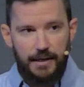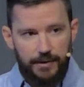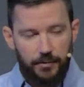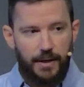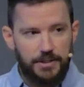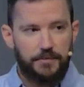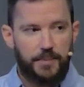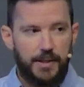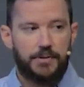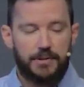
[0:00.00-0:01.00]
in the rest of
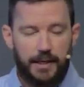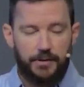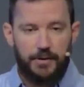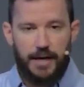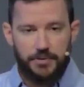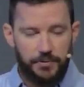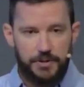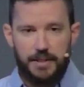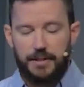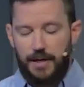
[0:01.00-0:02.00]
Peter's letter, as we'll
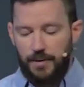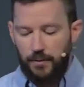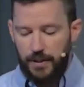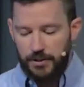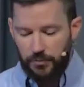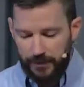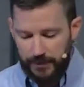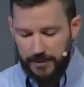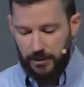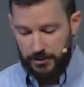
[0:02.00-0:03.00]
see in coming weeks, what
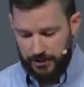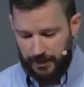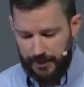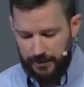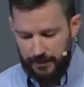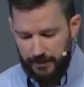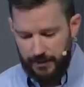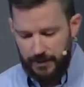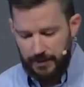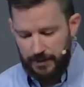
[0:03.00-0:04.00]
this looks like.
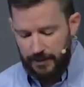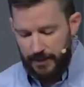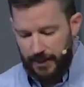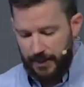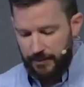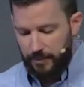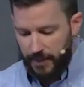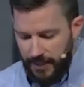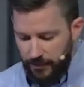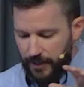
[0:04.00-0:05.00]
And
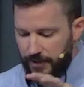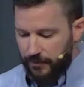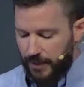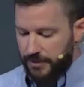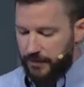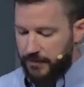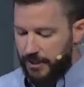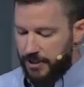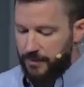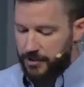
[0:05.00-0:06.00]
Peter and the rest of the New
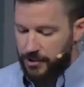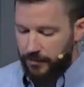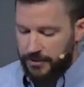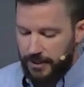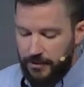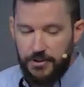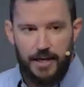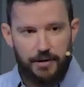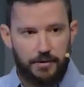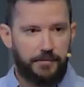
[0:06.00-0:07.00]
Testament show us that our
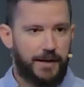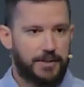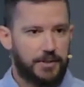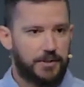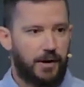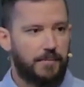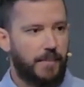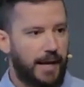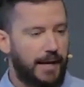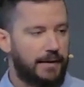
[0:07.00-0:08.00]
sacrifices are
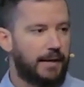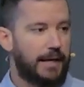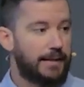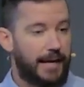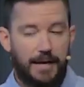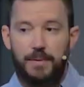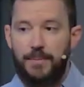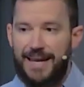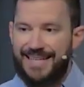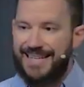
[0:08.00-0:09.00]
made and can be
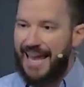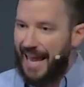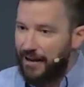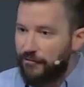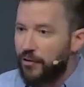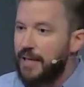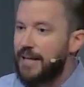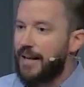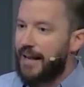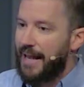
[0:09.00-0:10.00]
made in
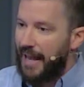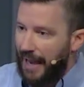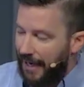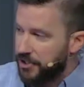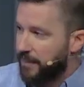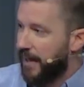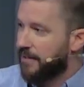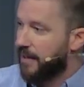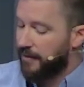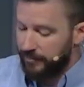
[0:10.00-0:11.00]
every
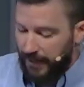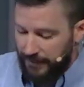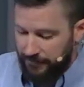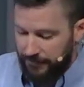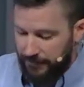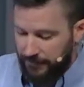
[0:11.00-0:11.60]
aspect of life.